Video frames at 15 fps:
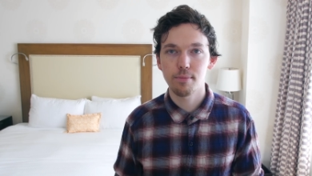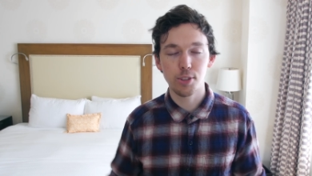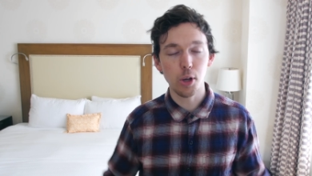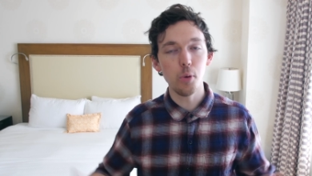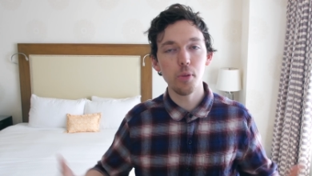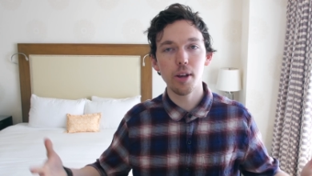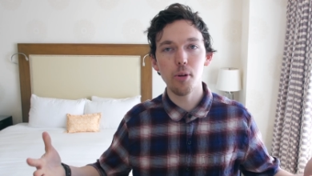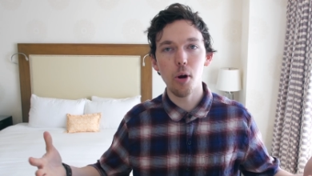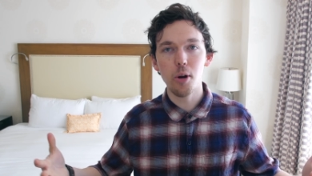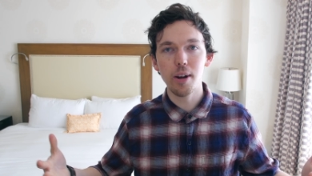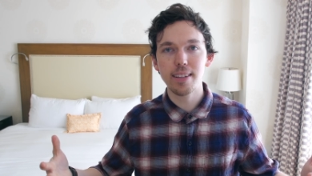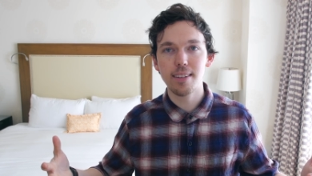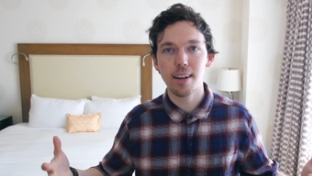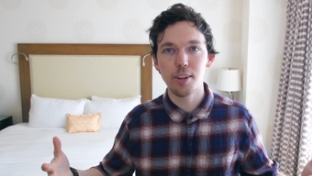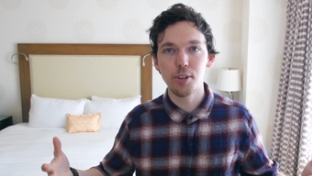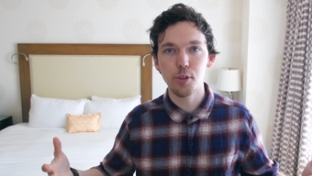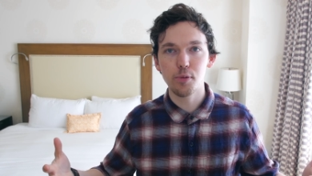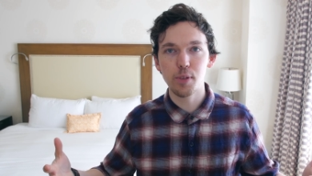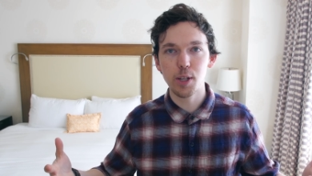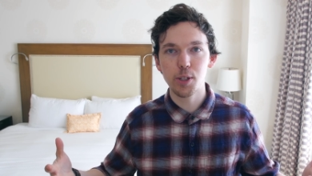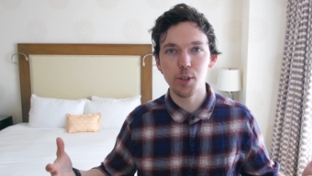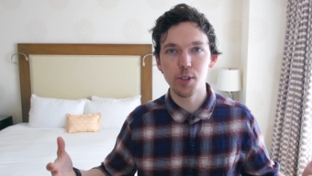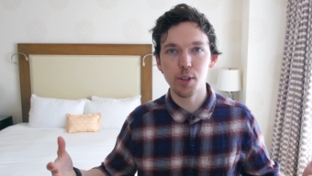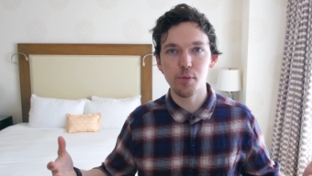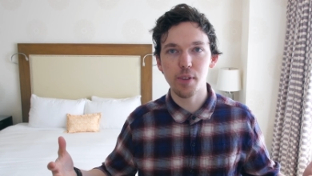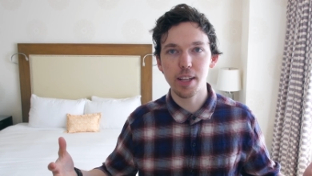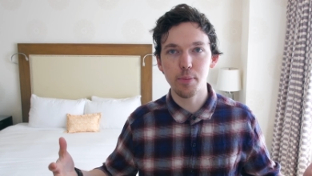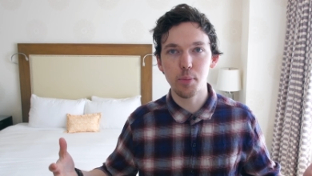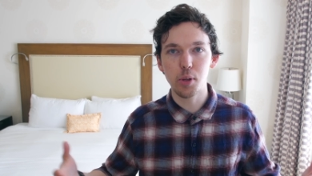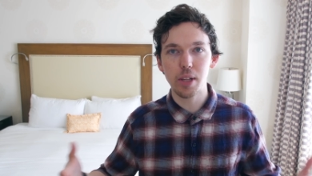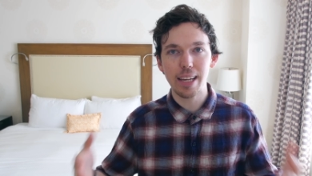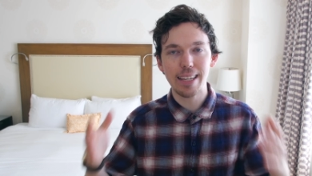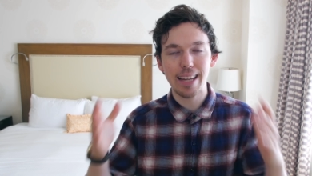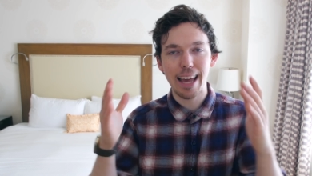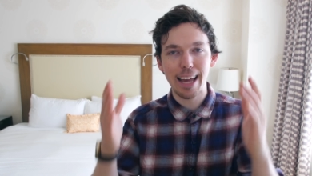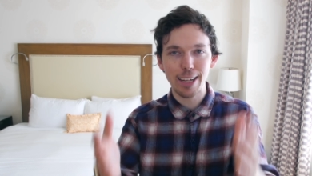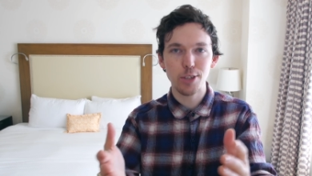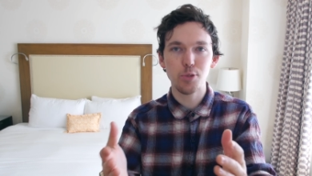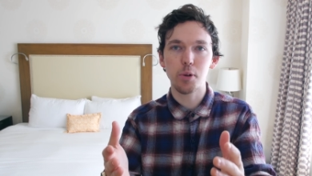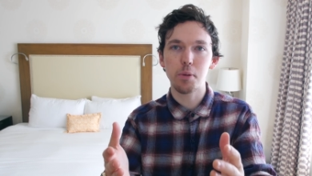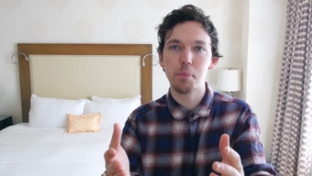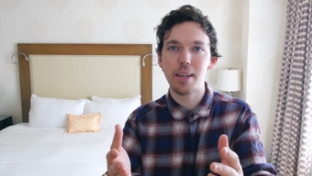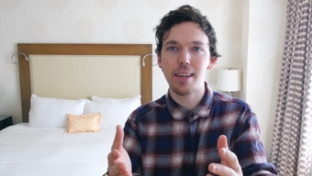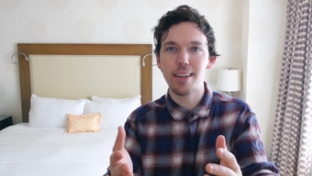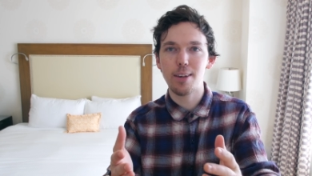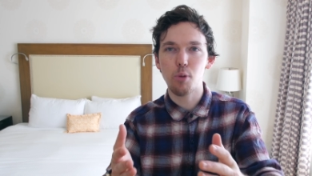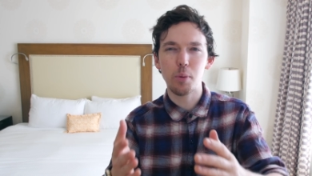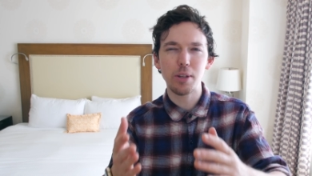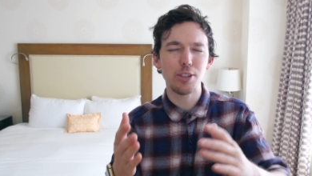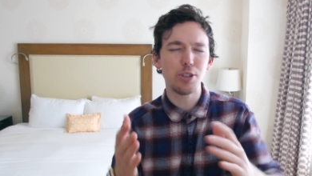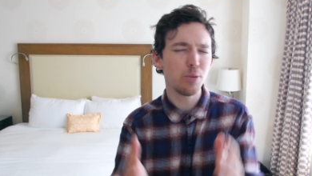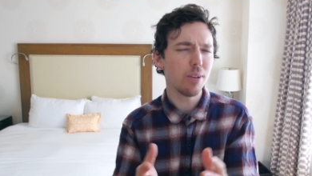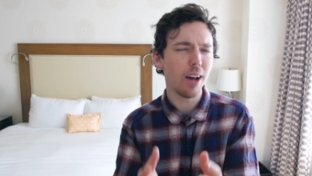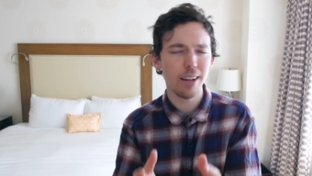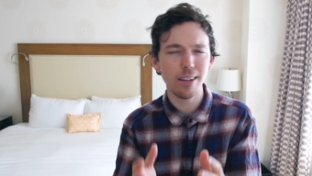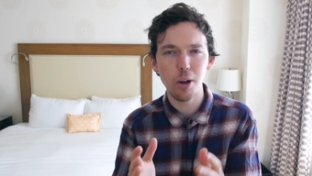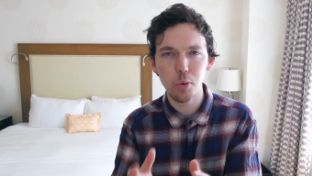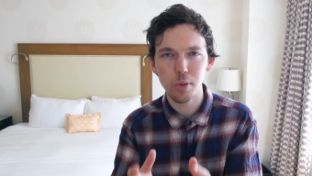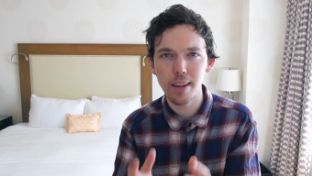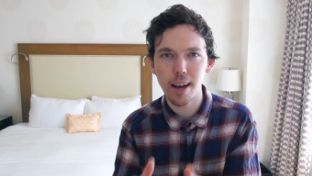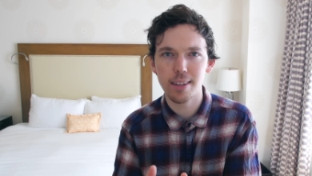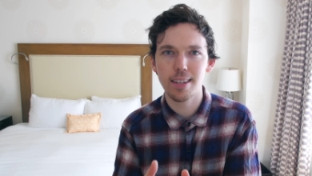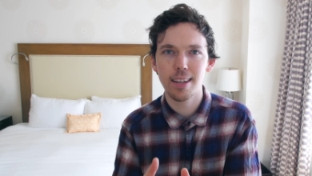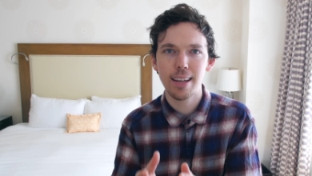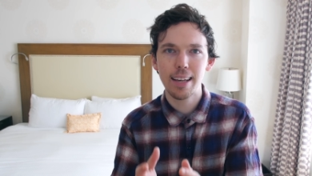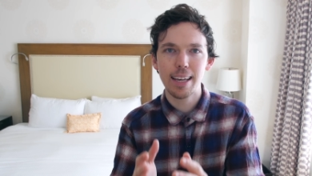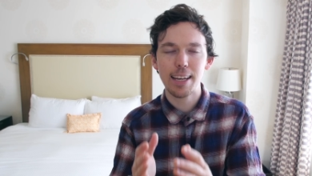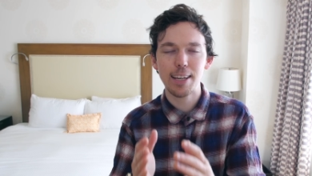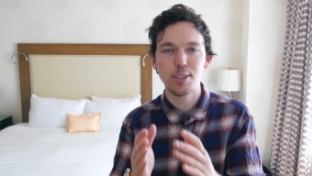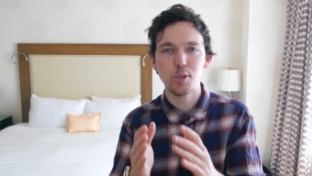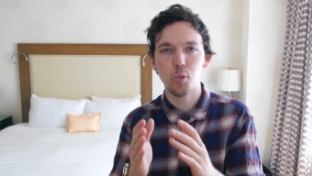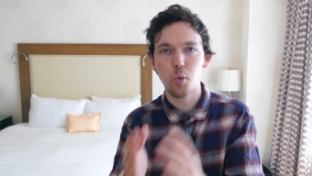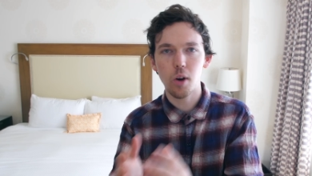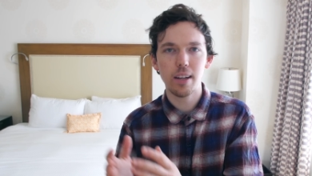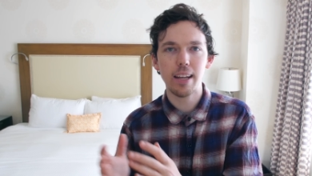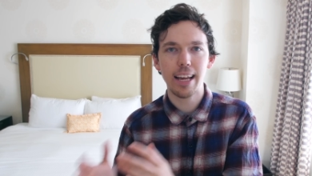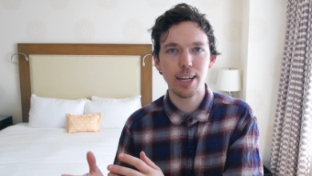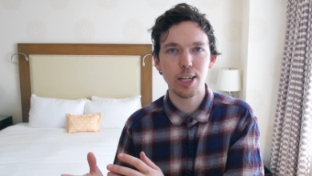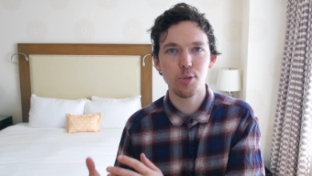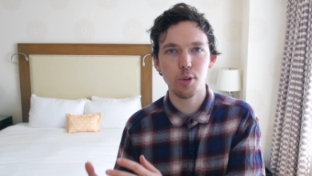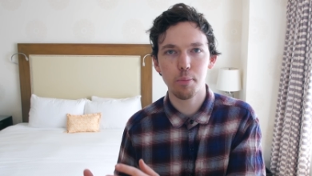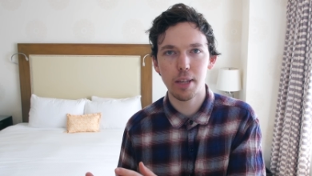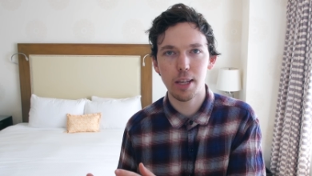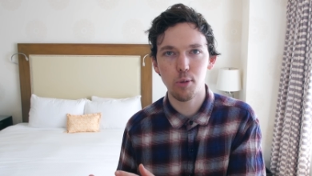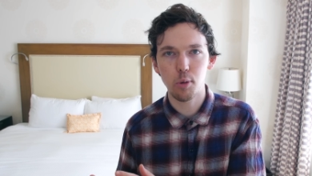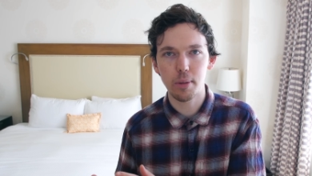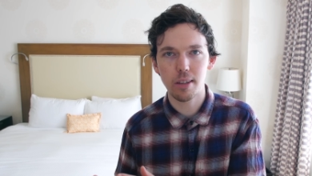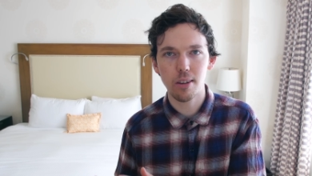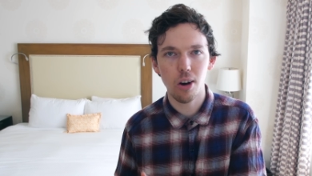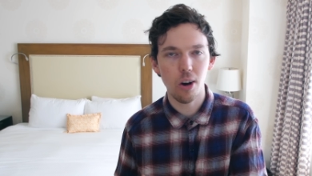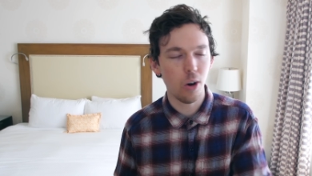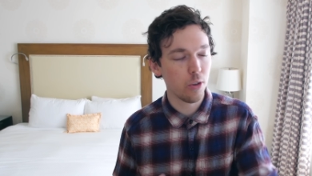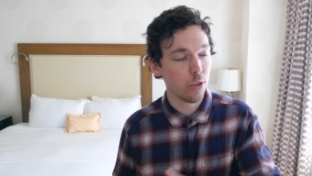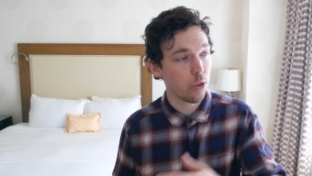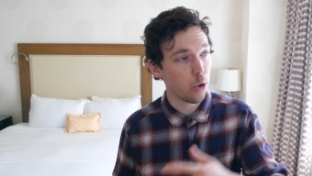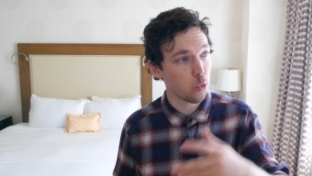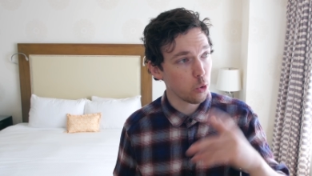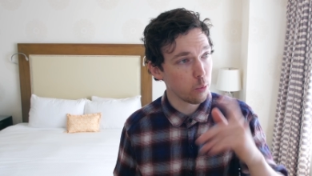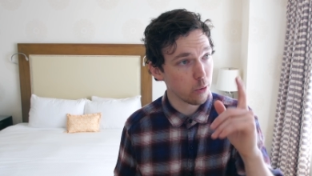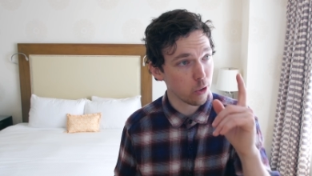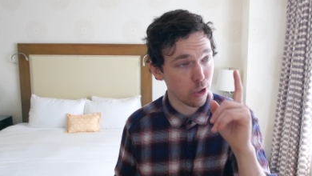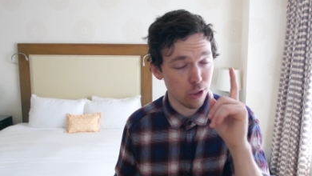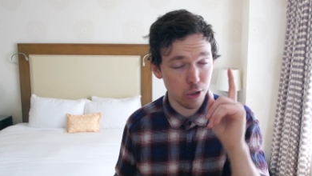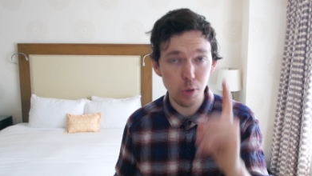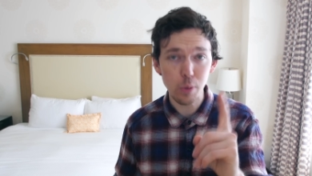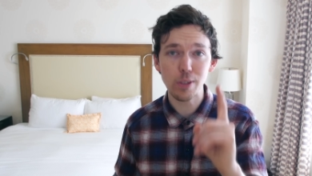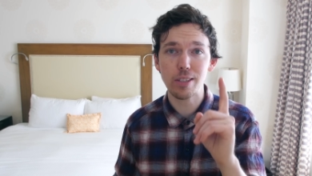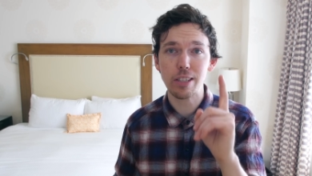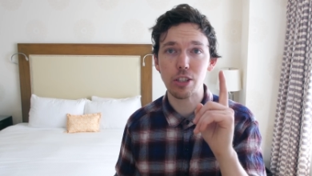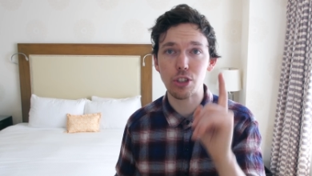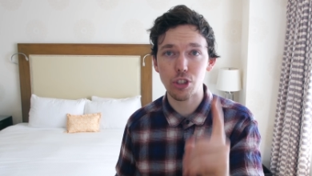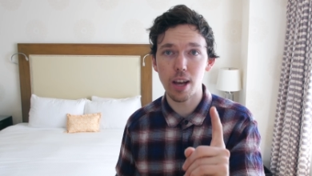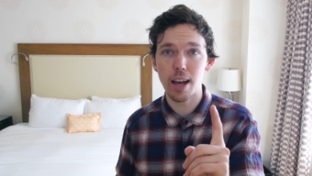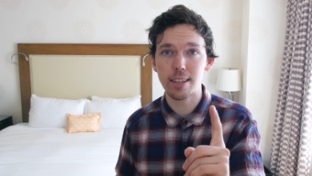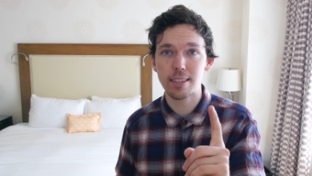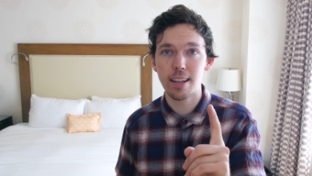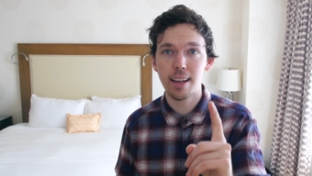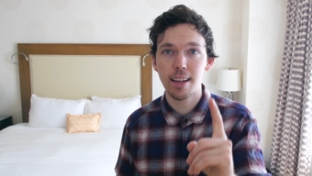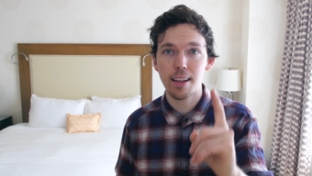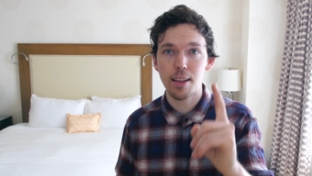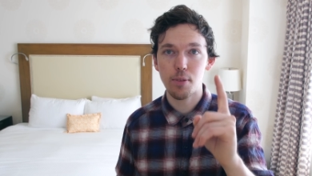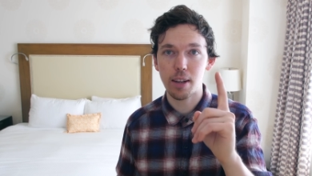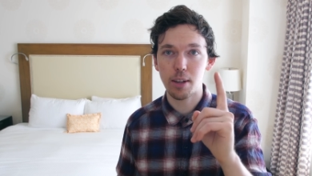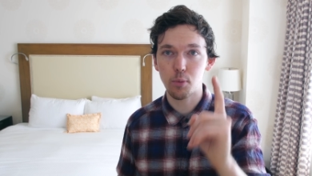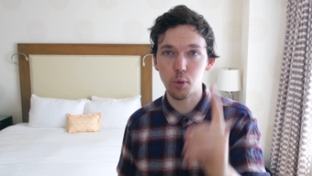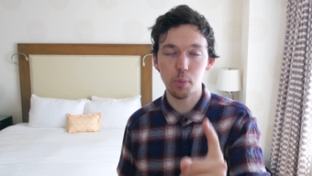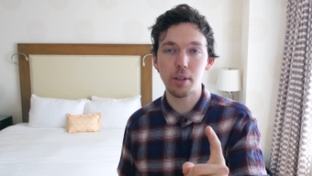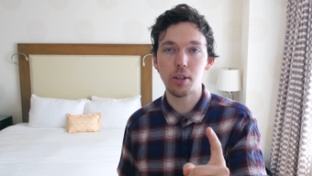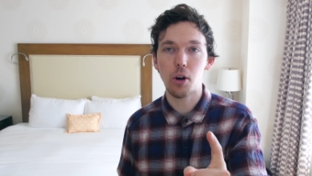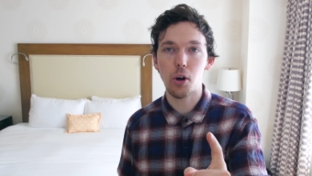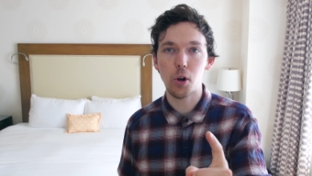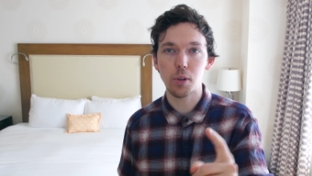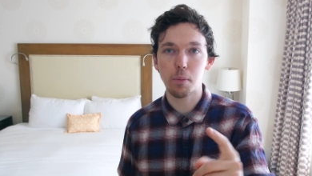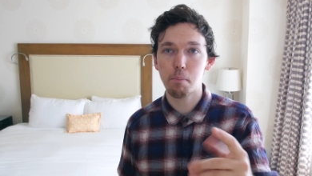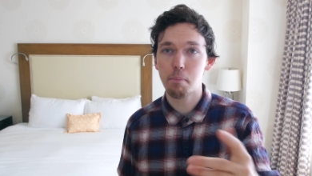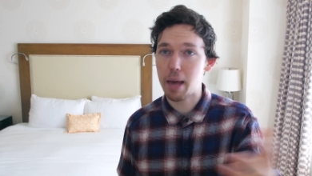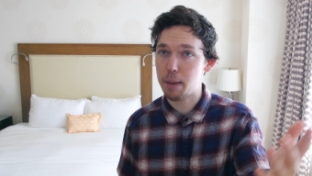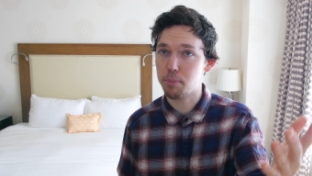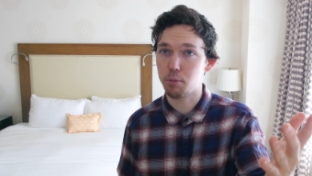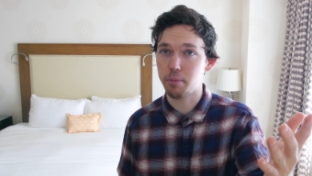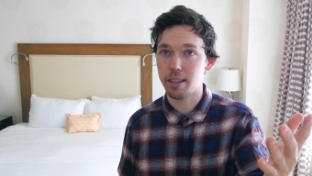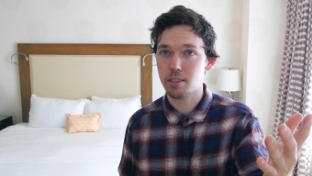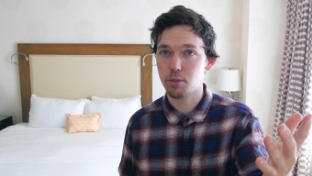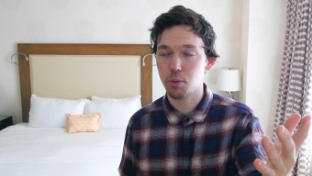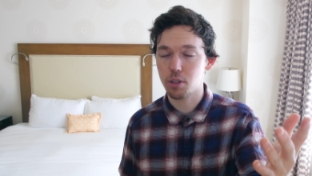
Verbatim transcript: So there are a ton of new features available in Android P. What we do not know yet is what Android P will be called, though rumors do suggest that it will be called Peppermint,